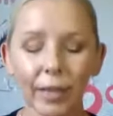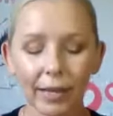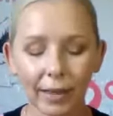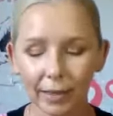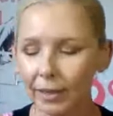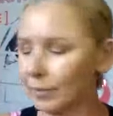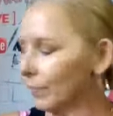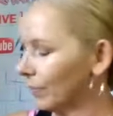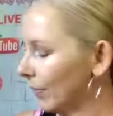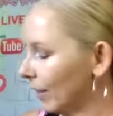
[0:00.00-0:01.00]
I like that.
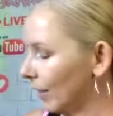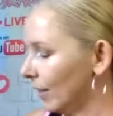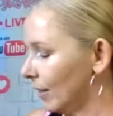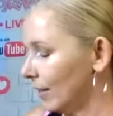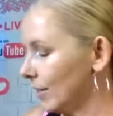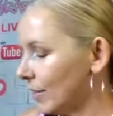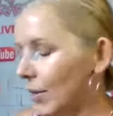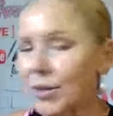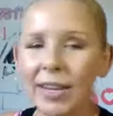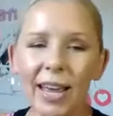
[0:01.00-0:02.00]

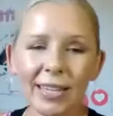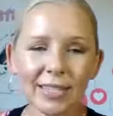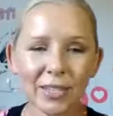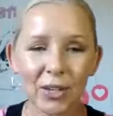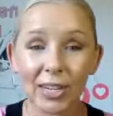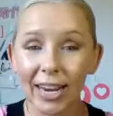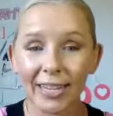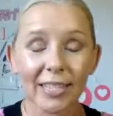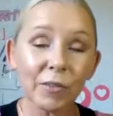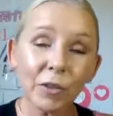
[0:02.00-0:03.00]
So nice, so nice.
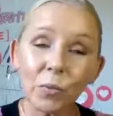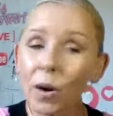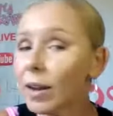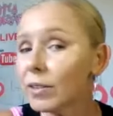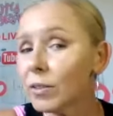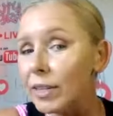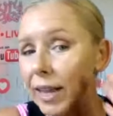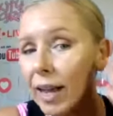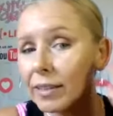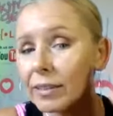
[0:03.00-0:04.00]
If you want, you can
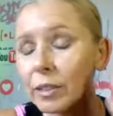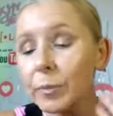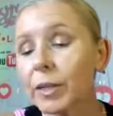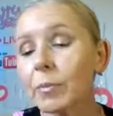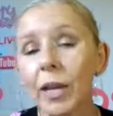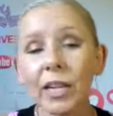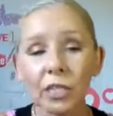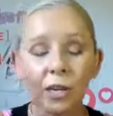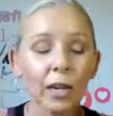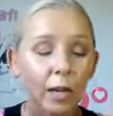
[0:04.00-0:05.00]
add a little bit of
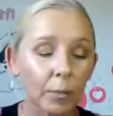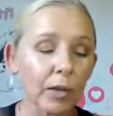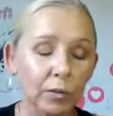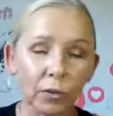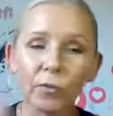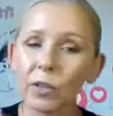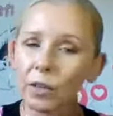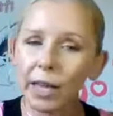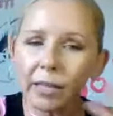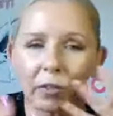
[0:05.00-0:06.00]
blush, but if you feel
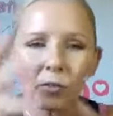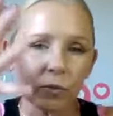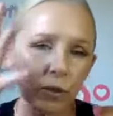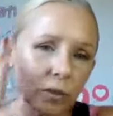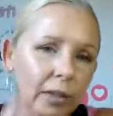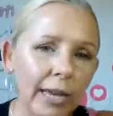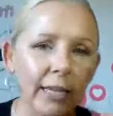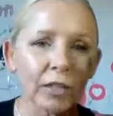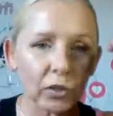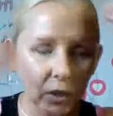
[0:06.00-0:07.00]
like you, you're
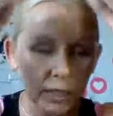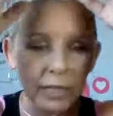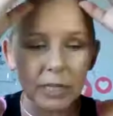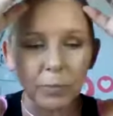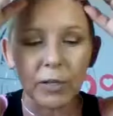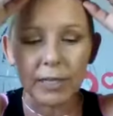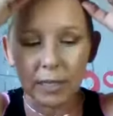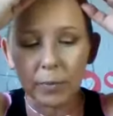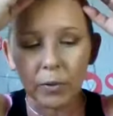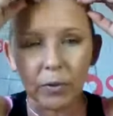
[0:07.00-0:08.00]
liking your look and it's pretty
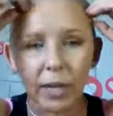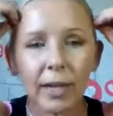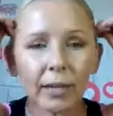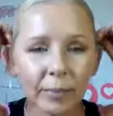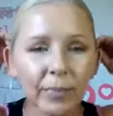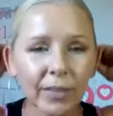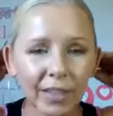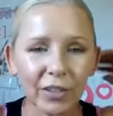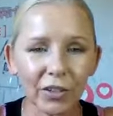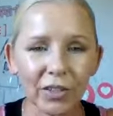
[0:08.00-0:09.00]
simple, then
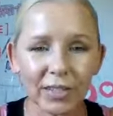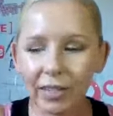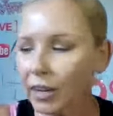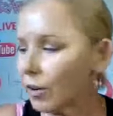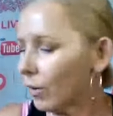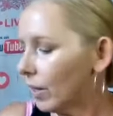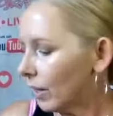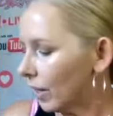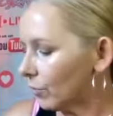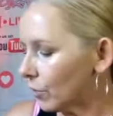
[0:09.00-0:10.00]
you're good to go.
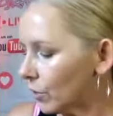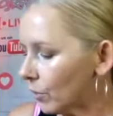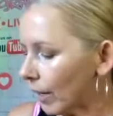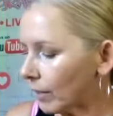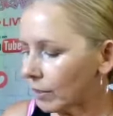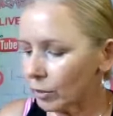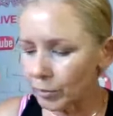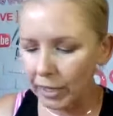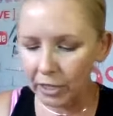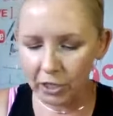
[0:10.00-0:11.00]
If you do add a little
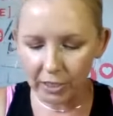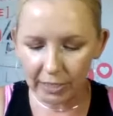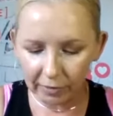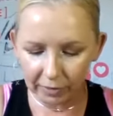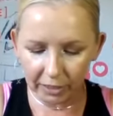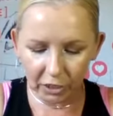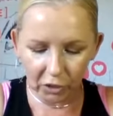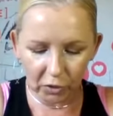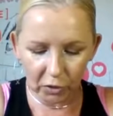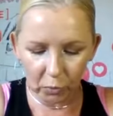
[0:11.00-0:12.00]
blush, definitely
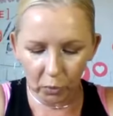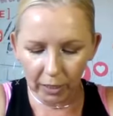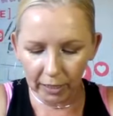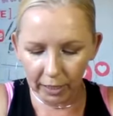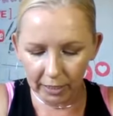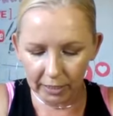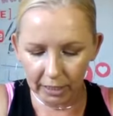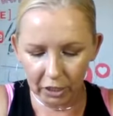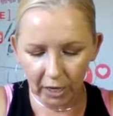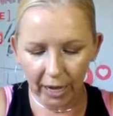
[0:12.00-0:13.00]
choose one
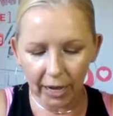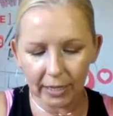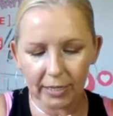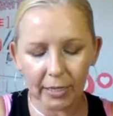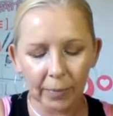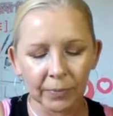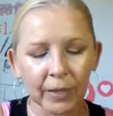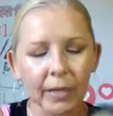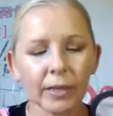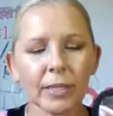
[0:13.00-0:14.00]
such as
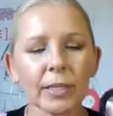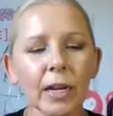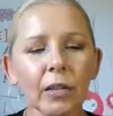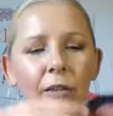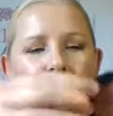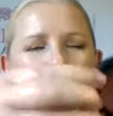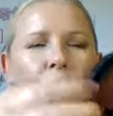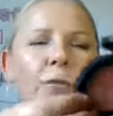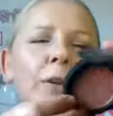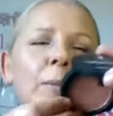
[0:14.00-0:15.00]
this color
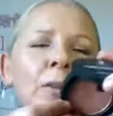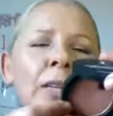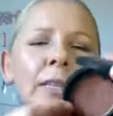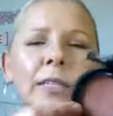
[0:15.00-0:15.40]
here from Younique.